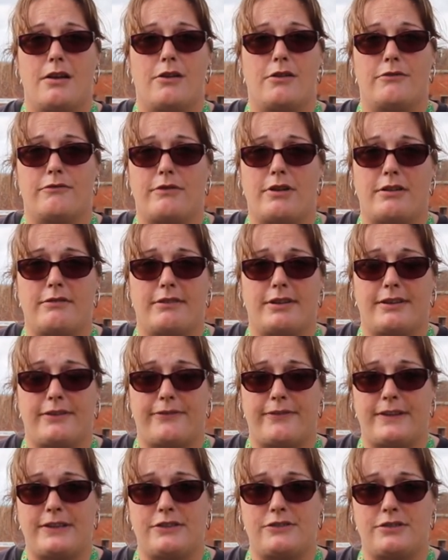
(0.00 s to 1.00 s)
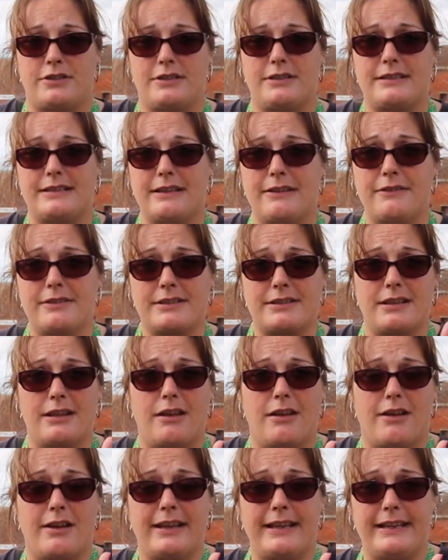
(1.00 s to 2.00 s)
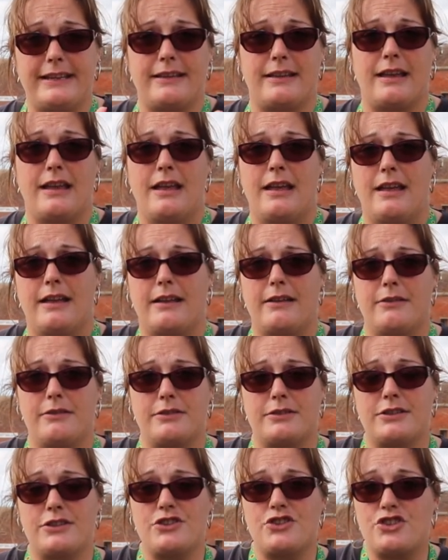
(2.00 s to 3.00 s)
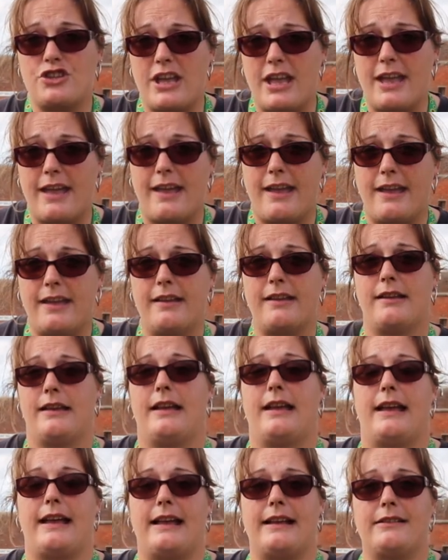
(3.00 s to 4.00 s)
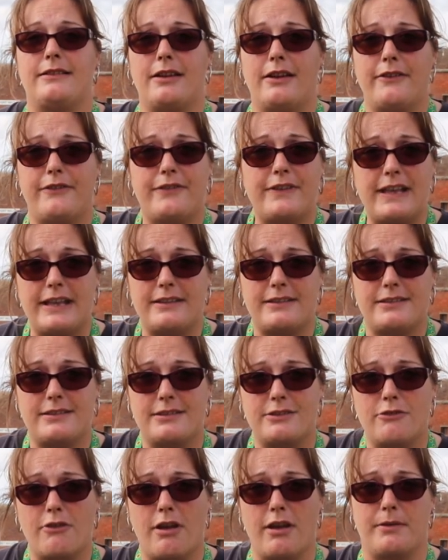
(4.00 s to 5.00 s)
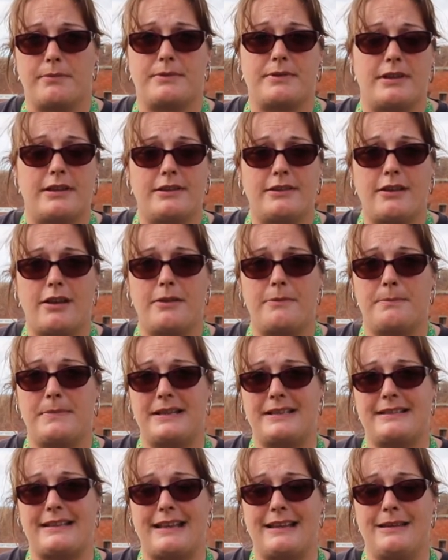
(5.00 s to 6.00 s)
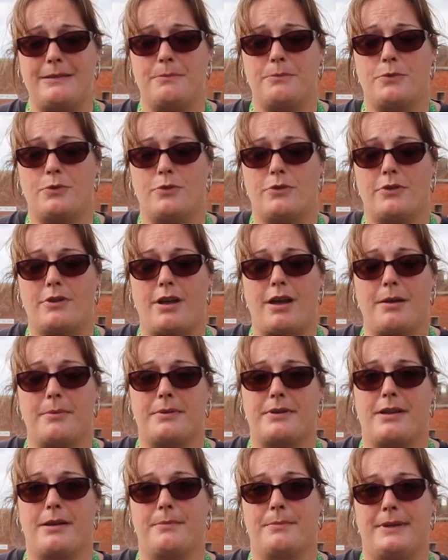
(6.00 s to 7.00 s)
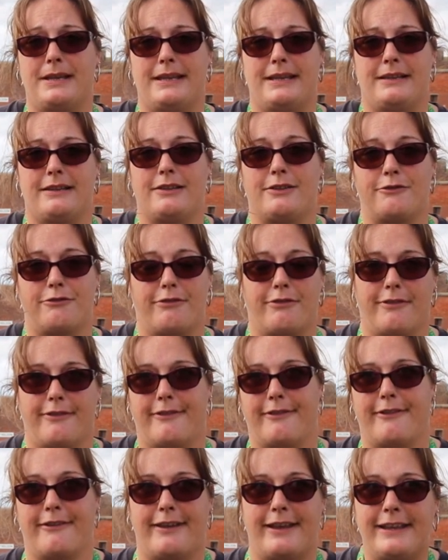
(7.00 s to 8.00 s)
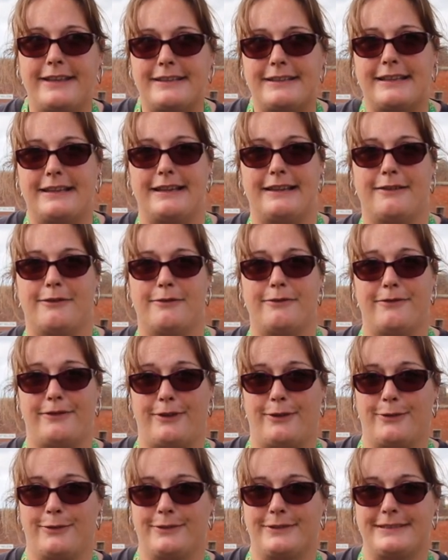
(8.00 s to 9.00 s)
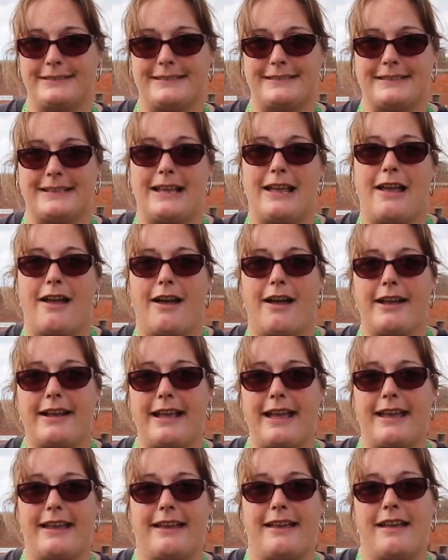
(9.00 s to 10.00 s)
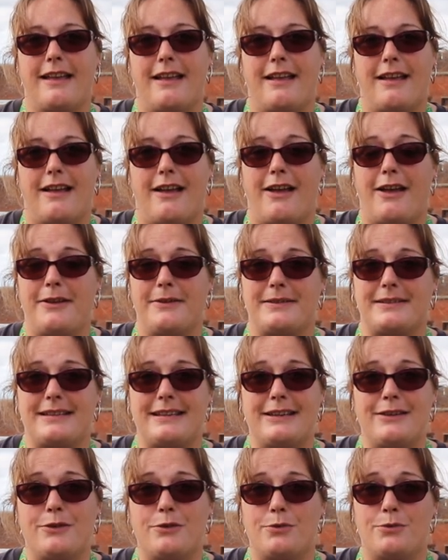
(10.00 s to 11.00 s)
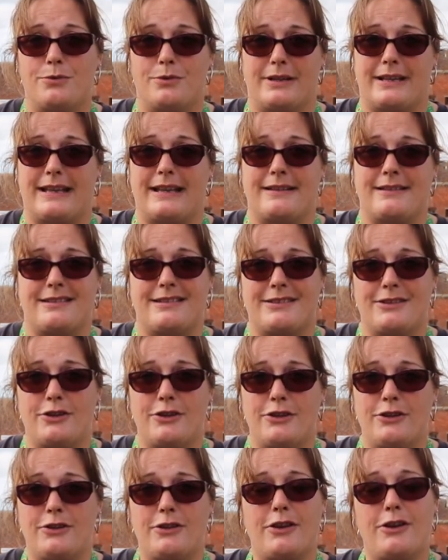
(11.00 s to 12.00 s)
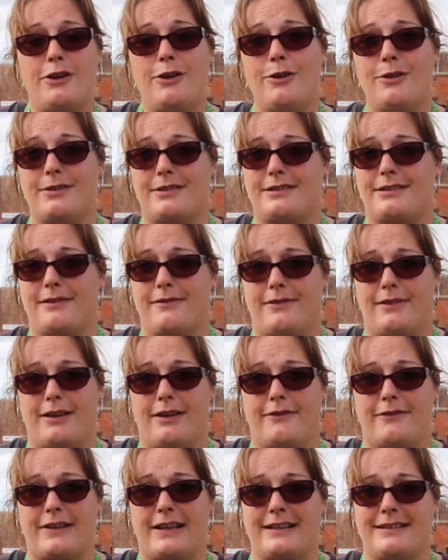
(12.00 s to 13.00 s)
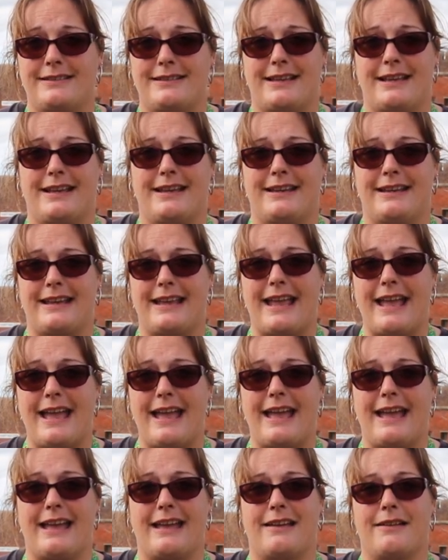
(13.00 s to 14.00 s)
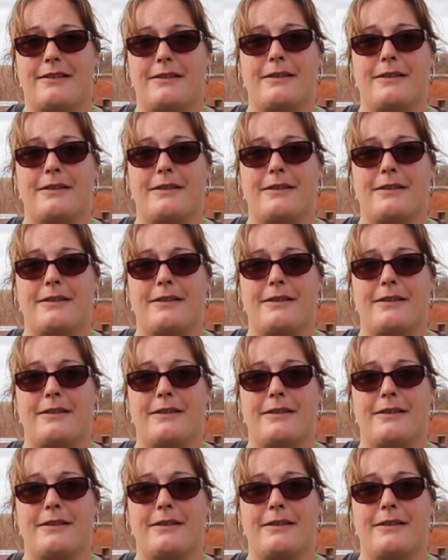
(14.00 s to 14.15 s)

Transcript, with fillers: on Rara's Adventures, give us a like, give us a share, and don't forget to subscribe so you don't miss any more upcoming crazy little vlogs. Okay, hope to see you all again soon. Lots of love and take care.